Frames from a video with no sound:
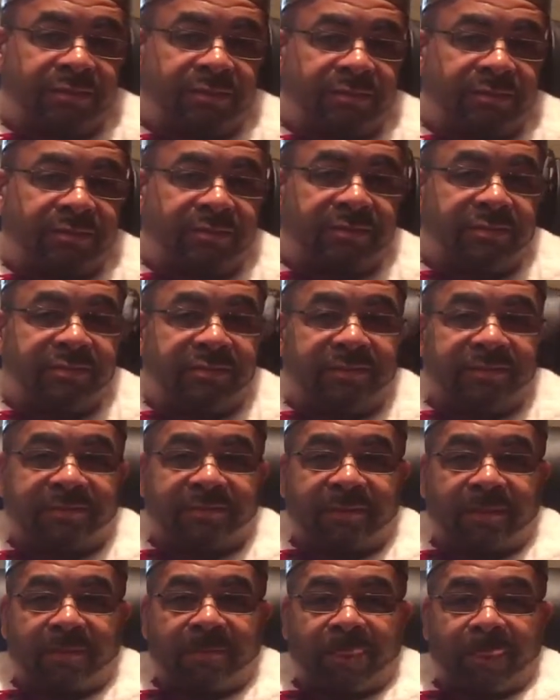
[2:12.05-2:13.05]
All right. Well,
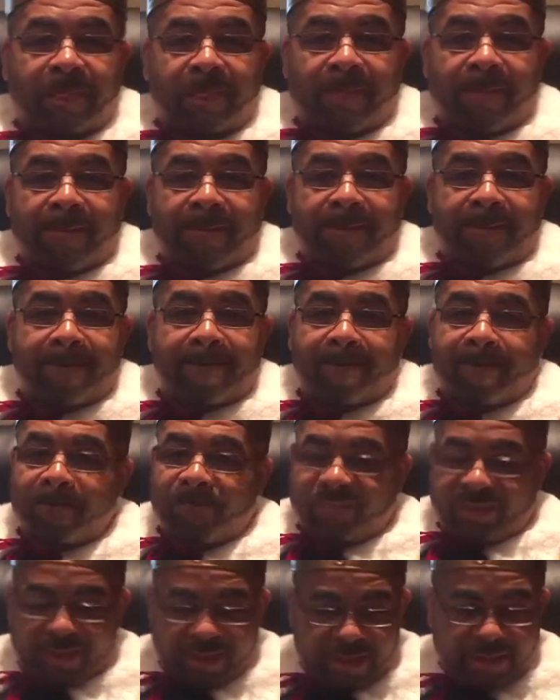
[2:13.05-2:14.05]
Terry,
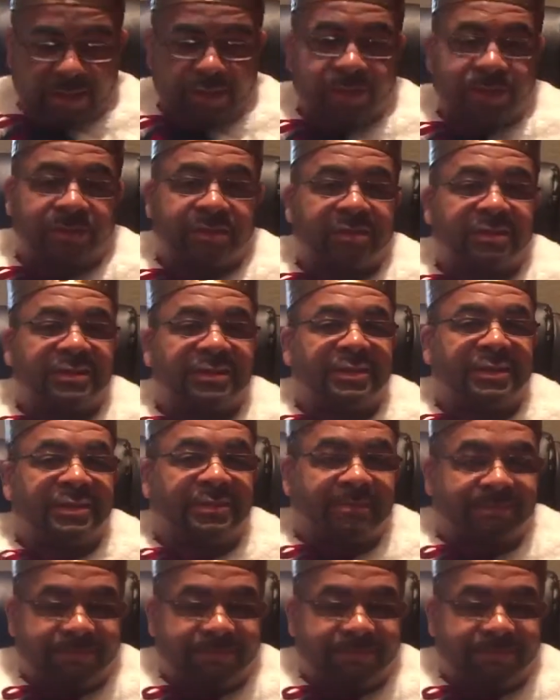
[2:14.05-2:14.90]
congratulations once again.